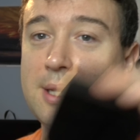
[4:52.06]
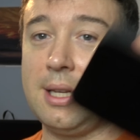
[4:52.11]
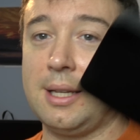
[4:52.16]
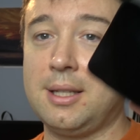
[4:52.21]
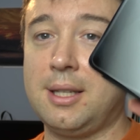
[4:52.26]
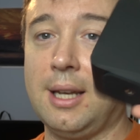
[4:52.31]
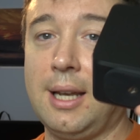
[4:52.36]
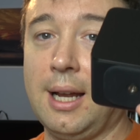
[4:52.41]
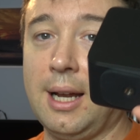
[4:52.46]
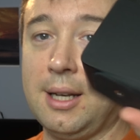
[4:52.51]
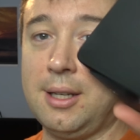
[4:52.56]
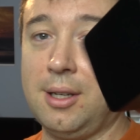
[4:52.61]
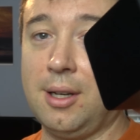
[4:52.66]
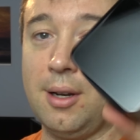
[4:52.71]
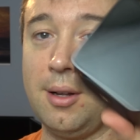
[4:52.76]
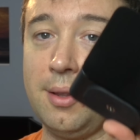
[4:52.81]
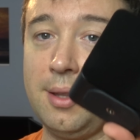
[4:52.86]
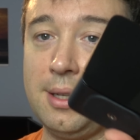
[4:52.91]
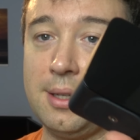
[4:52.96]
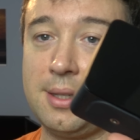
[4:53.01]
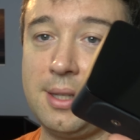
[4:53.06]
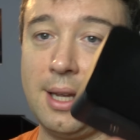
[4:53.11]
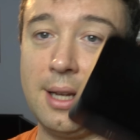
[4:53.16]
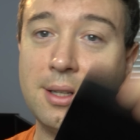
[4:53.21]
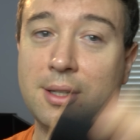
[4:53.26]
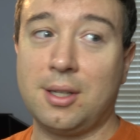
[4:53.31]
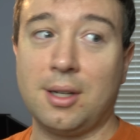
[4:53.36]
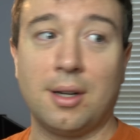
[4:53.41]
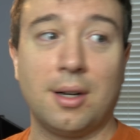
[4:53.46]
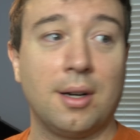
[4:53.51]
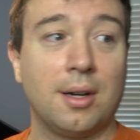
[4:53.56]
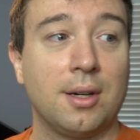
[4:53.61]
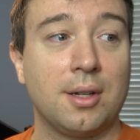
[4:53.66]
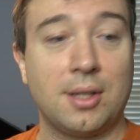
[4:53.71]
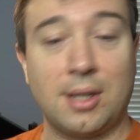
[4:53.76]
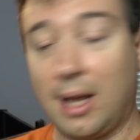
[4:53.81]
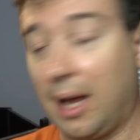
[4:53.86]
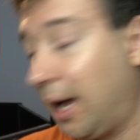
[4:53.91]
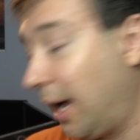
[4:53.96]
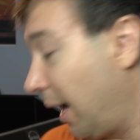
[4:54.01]
since it had, you know, these
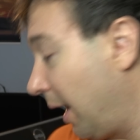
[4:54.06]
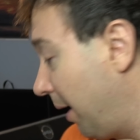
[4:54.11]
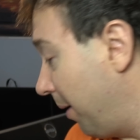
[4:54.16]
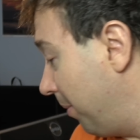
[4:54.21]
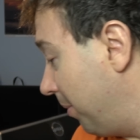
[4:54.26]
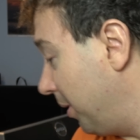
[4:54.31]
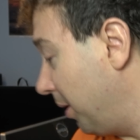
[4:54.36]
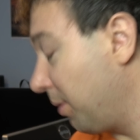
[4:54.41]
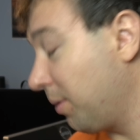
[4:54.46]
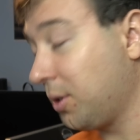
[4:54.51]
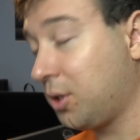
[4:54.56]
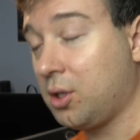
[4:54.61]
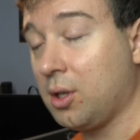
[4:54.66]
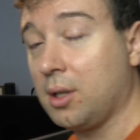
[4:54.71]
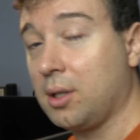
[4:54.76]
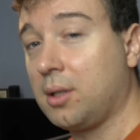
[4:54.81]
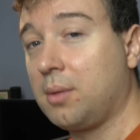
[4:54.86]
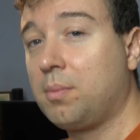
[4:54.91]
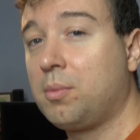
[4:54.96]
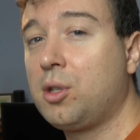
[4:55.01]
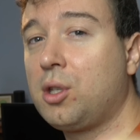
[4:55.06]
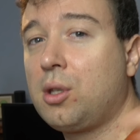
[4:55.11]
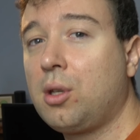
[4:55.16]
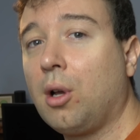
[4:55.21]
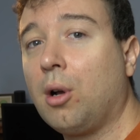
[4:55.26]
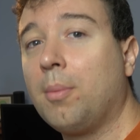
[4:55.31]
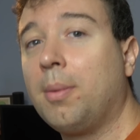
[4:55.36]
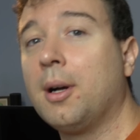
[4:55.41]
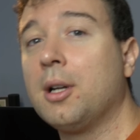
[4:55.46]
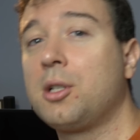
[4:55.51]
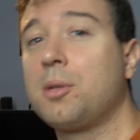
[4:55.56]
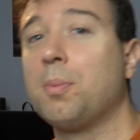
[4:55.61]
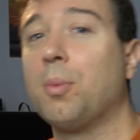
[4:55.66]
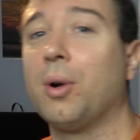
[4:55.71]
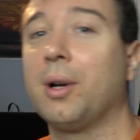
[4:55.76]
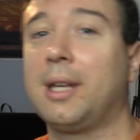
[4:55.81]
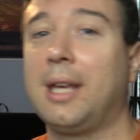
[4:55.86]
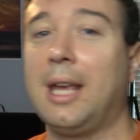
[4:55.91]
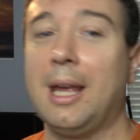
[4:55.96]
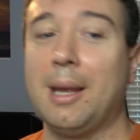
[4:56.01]
sensors, there was just so much
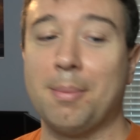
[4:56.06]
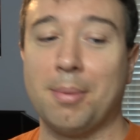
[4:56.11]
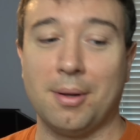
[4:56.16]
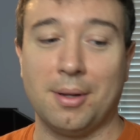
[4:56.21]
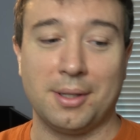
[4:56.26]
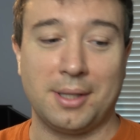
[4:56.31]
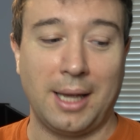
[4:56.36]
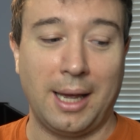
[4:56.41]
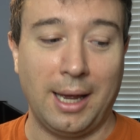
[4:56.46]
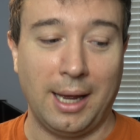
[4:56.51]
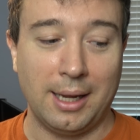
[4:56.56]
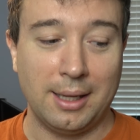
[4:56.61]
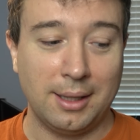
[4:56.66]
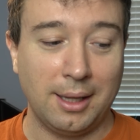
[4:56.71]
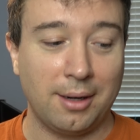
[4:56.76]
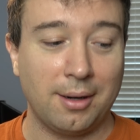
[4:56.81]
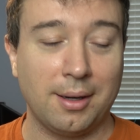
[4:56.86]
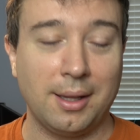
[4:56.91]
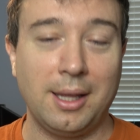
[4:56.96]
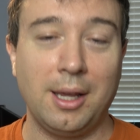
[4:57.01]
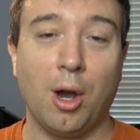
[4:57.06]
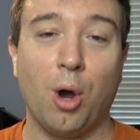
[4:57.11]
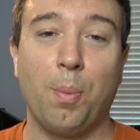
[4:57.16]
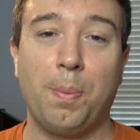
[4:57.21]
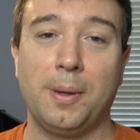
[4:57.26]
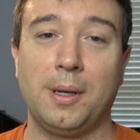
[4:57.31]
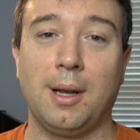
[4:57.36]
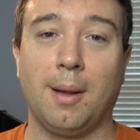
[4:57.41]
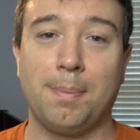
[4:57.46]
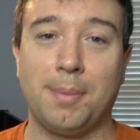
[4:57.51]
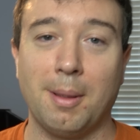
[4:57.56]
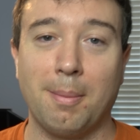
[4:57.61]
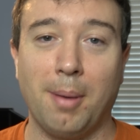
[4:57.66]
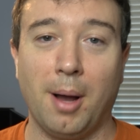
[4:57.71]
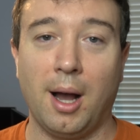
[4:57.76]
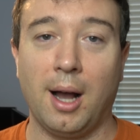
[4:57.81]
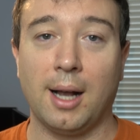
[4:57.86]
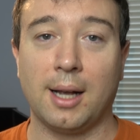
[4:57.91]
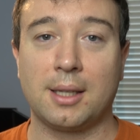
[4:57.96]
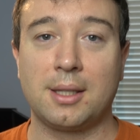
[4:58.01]
more cables. I literally opened up the
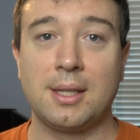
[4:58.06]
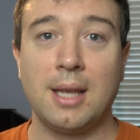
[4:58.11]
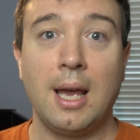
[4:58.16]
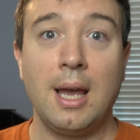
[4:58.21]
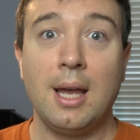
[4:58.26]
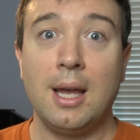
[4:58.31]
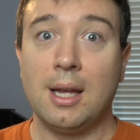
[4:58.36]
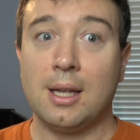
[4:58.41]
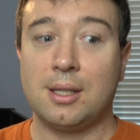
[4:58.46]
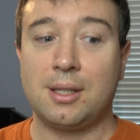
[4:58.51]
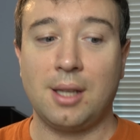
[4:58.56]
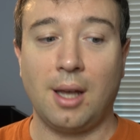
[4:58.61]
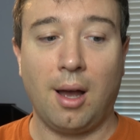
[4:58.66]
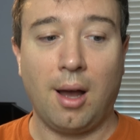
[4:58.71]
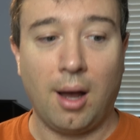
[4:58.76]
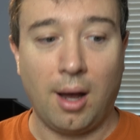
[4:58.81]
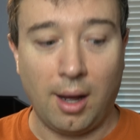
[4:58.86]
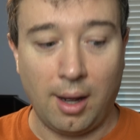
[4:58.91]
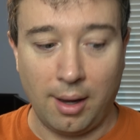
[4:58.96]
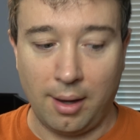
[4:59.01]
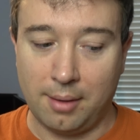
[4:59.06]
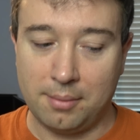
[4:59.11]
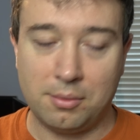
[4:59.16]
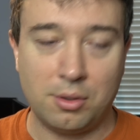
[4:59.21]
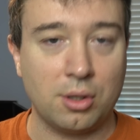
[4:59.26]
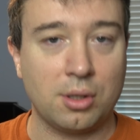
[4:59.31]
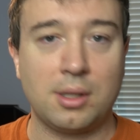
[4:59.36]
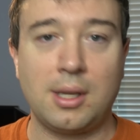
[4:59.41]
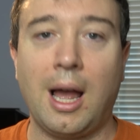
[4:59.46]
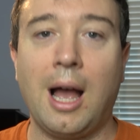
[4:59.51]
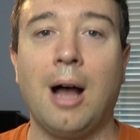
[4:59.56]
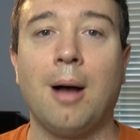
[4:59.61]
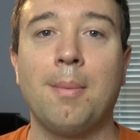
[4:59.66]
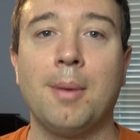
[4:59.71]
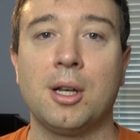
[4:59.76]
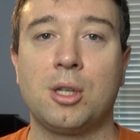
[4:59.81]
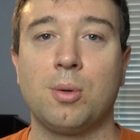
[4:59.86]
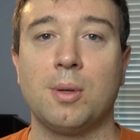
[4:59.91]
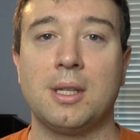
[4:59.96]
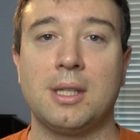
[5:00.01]
box, saw just how
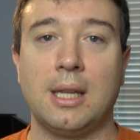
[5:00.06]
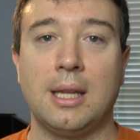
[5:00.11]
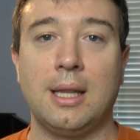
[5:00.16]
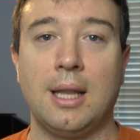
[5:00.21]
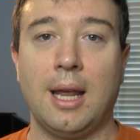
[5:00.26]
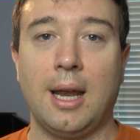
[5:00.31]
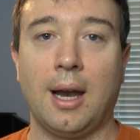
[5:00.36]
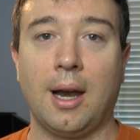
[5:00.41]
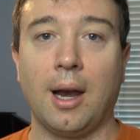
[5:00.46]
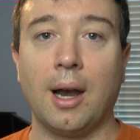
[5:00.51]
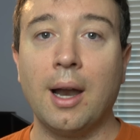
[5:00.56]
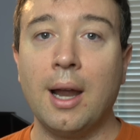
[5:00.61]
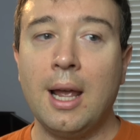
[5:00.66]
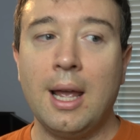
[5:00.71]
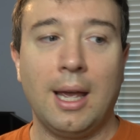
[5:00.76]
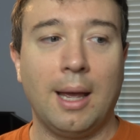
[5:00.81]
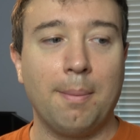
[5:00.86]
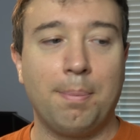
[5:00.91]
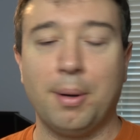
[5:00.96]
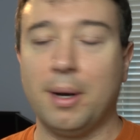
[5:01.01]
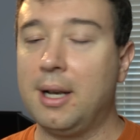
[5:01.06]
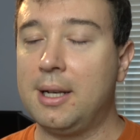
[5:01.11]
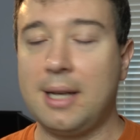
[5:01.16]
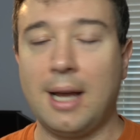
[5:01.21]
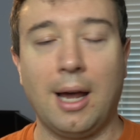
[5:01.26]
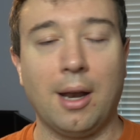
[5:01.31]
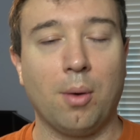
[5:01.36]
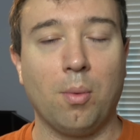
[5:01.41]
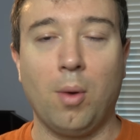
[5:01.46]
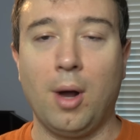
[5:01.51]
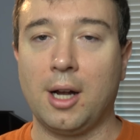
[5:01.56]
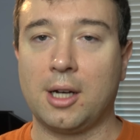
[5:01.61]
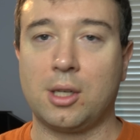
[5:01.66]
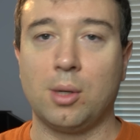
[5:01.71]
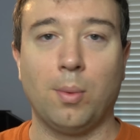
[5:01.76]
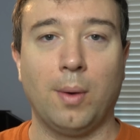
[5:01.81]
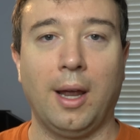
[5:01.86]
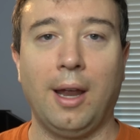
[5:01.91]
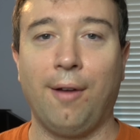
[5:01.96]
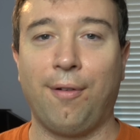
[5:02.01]
much was in there and put it down and walked
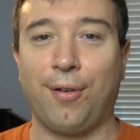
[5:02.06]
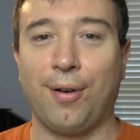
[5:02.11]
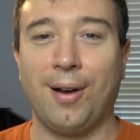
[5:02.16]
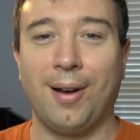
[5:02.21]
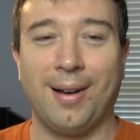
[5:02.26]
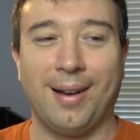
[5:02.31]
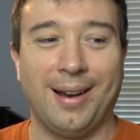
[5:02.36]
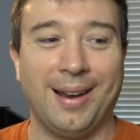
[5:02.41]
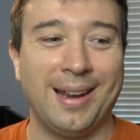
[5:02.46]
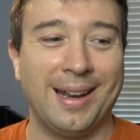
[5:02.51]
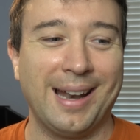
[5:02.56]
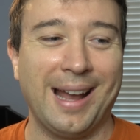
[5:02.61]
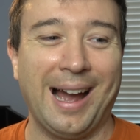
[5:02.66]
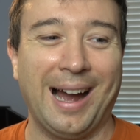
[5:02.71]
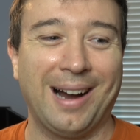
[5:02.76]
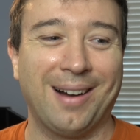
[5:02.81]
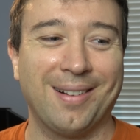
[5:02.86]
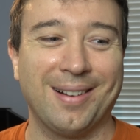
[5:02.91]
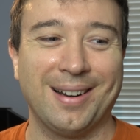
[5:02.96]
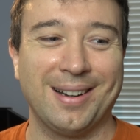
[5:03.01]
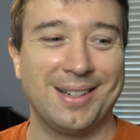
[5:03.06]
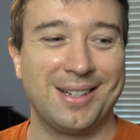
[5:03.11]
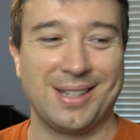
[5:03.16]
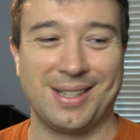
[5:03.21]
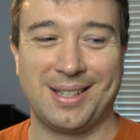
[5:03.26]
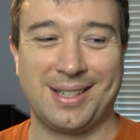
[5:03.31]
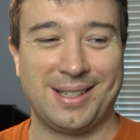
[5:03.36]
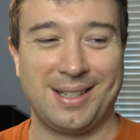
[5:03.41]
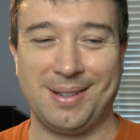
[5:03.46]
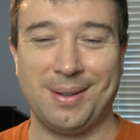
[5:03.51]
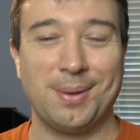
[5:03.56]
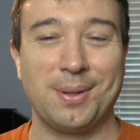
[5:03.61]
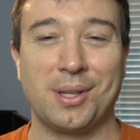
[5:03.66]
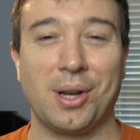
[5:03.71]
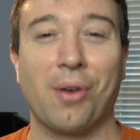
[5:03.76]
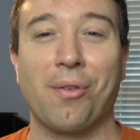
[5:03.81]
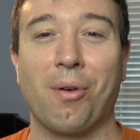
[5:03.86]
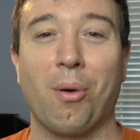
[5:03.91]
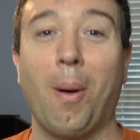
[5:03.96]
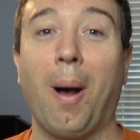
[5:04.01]
away for an hour. Just, it was
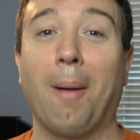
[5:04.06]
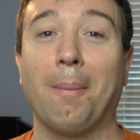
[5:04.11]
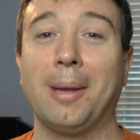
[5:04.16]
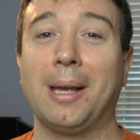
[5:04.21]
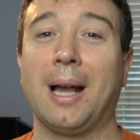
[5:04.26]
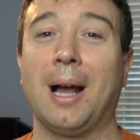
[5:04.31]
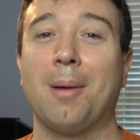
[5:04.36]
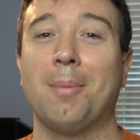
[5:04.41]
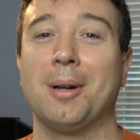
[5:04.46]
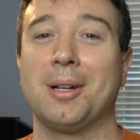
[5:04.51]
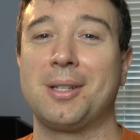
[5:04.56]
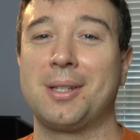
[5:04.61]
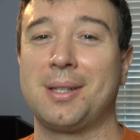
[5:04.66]
overwhelming how much